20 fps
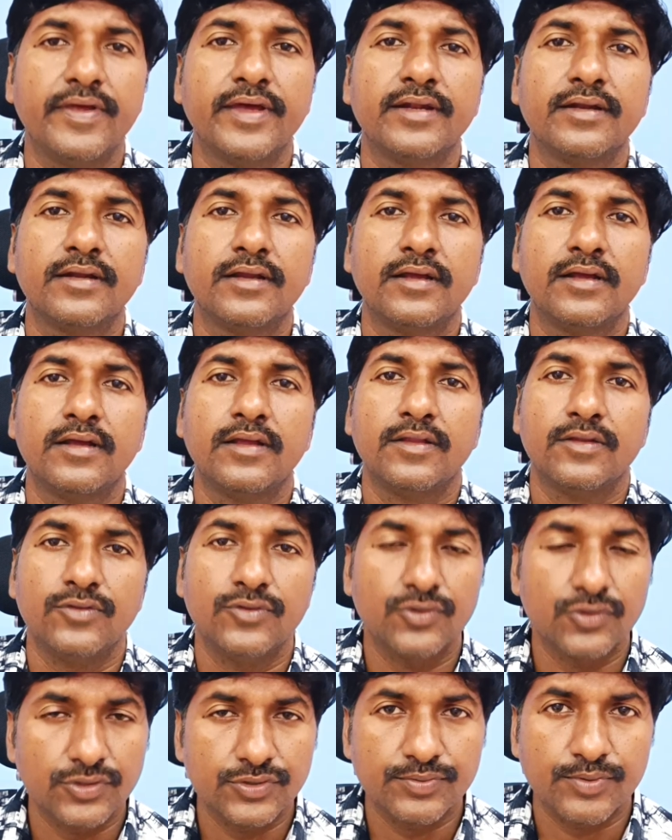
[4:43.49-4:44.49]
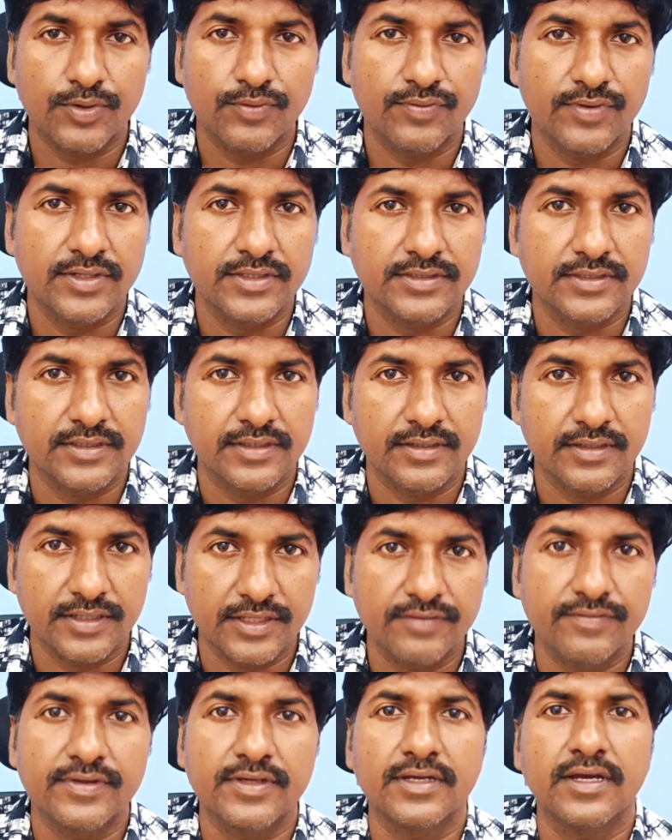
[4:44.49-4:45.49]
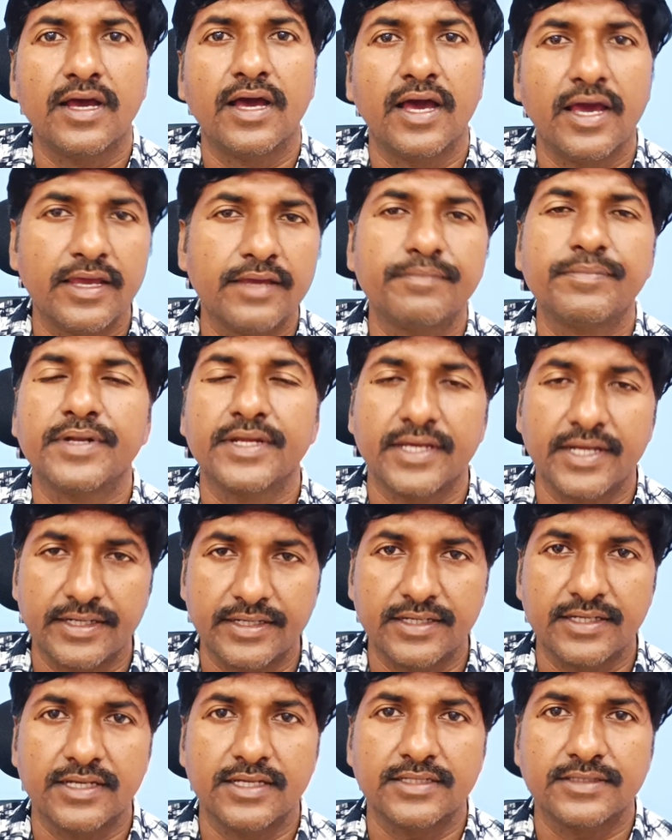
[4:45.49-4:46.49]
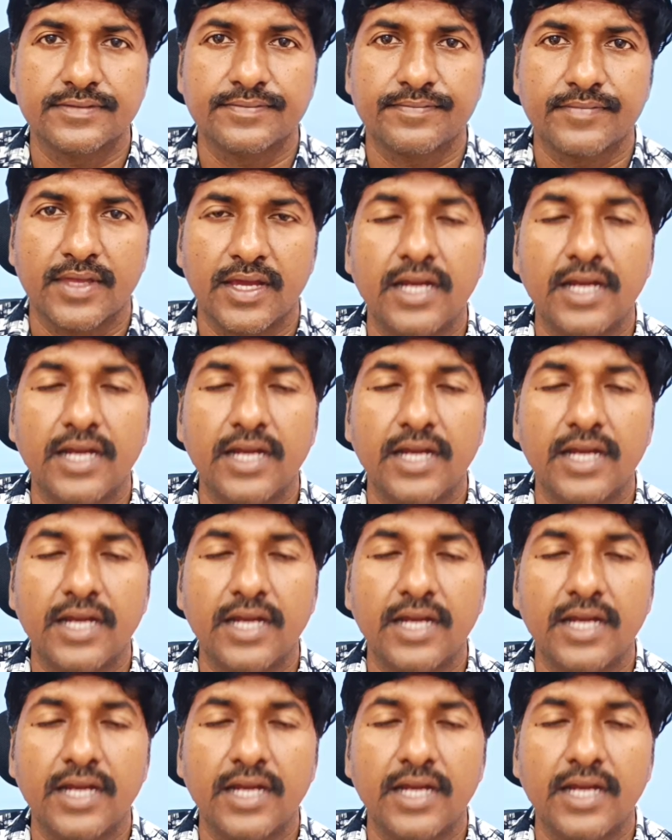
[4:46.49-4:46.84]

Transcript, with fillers: then those profiles giving high priority guys.